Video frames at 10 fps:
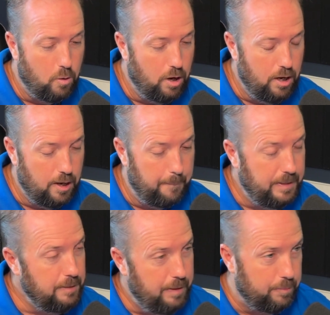uh,
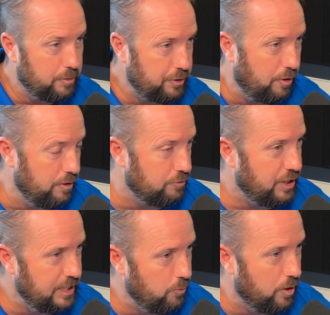many people are starting on
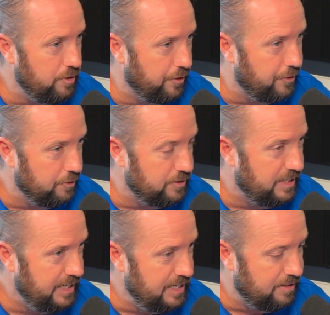January the
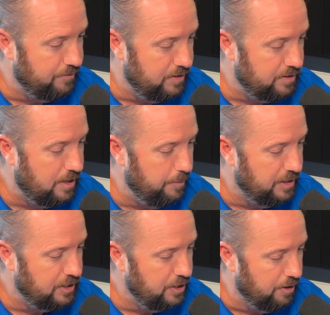13th of this
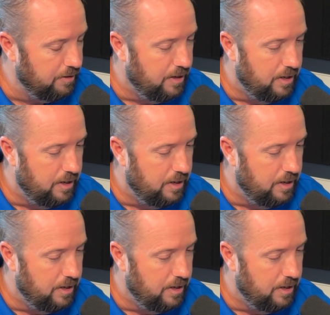coming year.